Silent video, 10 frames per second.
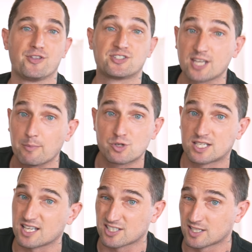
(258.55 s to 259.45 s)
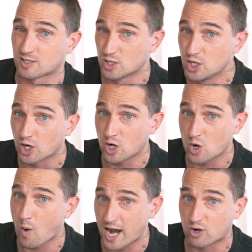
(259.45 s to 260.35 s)
the subject doesn't
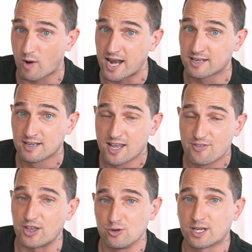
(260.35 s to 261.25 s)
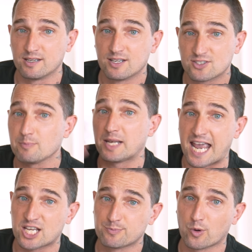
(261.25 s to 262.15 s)
look quite great, then you can simply
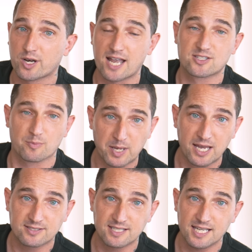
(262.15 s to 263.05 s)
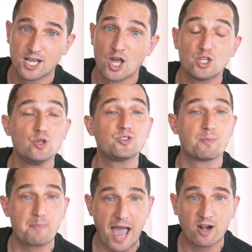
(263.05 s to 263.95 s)
export it as a PSD, use
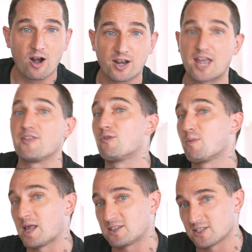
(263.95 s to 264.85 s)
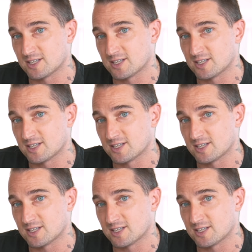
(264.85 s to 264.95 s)
the background, and then replace the